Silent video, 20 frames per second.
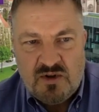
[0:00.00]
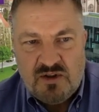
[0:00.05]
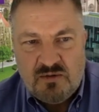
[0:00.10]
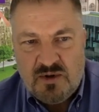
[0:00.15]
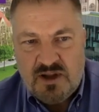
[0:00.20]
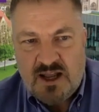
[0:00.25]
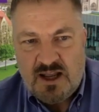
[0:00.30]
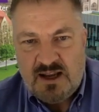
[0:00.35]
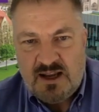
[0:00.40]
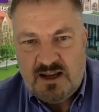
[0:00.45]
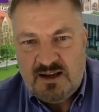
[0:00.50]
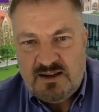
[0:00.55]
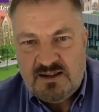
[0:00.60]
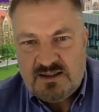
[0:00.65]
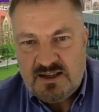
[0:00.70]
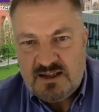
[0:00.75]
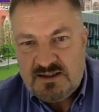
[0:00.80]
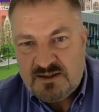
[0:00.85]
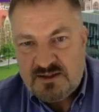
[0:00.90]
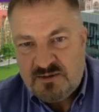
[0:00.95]
BAE
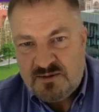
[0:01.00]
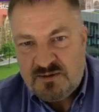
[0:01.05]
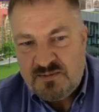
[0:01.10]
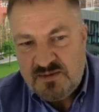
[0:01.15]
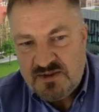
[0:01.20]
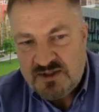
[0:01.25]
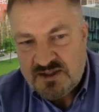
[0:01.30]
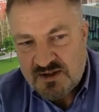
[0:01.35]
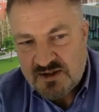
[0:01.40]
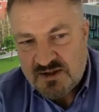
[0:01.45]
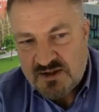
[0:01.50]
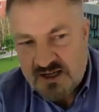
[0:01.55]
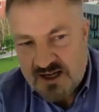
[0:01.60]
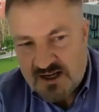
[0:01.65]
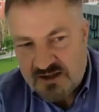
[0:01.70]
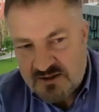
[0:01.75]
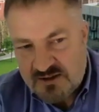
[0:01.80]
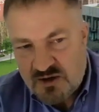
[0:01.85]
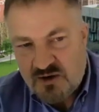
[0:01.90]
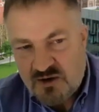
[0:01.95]
Systems
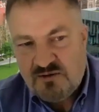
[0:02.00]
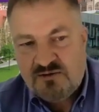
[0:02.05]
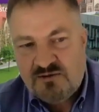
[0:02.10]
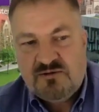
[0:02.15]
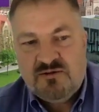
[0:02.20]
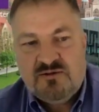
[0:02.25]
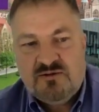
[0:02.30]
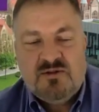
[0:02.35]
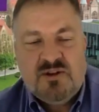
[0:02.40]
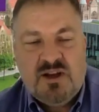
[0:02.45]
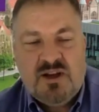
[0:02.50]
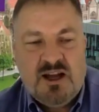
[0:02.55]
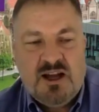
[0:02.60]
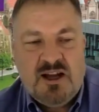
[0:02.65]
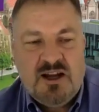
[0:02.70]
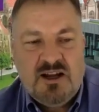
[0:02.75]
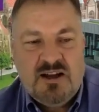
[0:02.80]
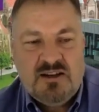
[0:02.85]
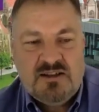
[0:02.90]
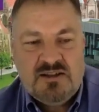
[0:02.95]
kicked off
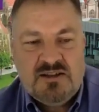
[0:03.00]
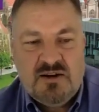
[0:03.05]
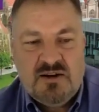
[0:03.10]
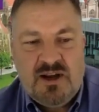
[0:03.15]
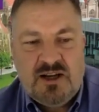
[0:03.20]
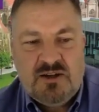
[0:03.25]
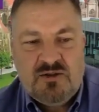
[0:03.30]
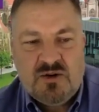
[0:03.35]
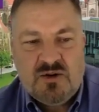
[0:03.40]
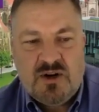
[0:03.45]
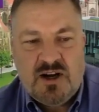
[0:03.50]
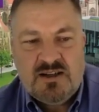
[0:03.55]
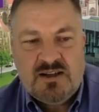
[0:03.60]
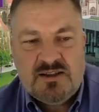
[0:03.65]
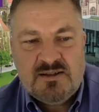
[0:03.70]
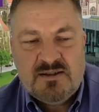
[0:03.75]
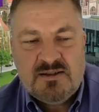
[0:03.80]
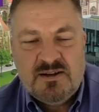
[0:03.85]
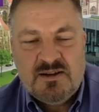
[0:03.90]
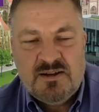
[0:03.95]
some
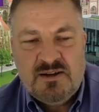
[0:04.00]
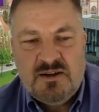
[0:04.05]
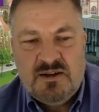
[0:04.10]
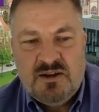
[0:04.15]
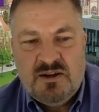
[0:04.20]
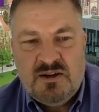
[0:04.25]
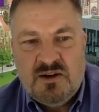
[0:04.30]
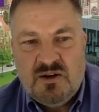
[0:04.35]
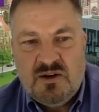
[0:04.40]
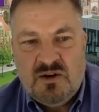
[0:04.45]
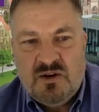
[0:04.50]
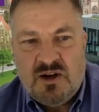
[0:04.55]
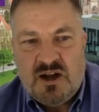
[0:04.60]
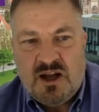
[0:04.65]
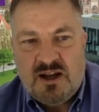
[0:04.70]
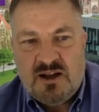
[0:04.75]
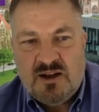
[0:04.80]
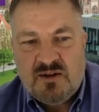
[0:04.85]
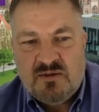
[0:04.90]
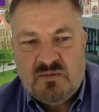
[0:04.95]
interest
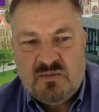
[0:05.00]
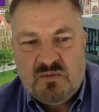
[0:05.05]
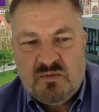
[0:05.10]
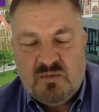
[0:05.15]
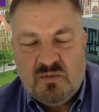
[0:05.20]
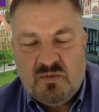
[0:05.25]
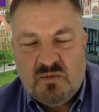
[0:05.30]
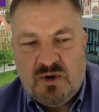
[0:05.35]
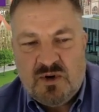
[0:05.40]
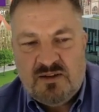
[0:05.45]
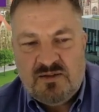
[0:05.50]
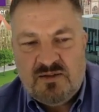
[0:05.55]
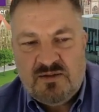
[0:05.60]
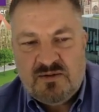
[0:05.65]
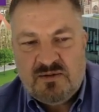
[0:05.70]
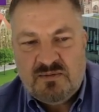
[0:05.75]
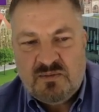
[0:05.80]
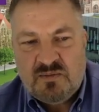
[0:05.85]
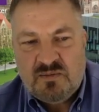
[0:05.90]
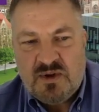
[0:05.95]
with
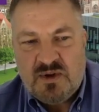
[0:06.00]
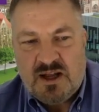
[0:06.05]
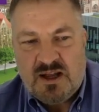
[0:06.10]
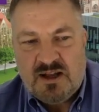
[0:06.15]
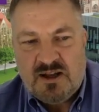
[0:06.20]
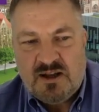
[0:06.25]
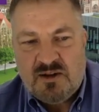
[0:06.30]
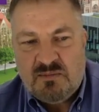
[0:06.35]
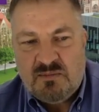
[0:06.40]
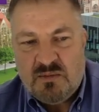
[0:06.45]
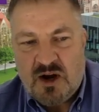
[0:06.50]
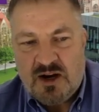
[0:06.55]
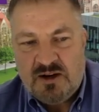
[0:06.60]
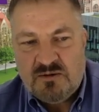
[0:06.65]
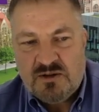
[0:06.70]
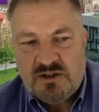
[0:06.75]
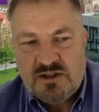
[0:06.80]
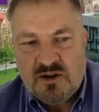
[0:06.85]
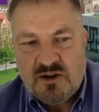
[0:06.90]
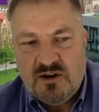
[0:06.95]

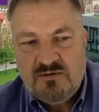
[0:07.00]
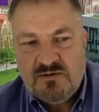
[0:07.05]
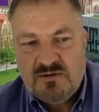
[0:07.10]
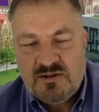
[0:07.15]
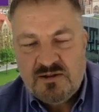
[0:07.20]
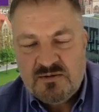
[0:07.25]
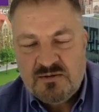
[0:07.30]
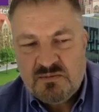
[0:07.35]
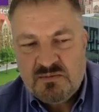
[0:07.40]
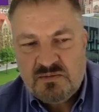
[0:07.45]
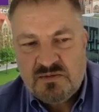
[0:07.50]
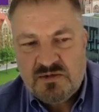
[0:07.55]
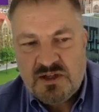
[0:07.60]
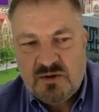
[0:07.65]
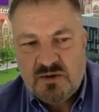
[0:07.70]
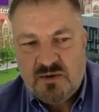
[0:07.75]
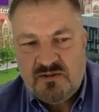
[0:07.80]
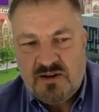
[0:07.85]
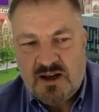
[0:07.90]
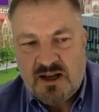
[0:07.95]
Microsoft. So
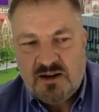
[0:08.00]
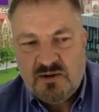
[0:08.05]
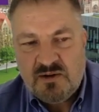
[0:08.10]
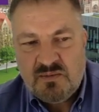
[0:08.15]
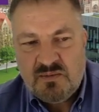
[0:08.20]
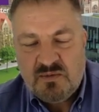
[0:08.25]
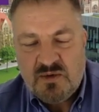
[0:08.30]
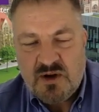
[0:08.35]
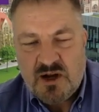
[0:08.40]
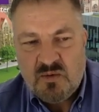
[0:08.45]
we've had a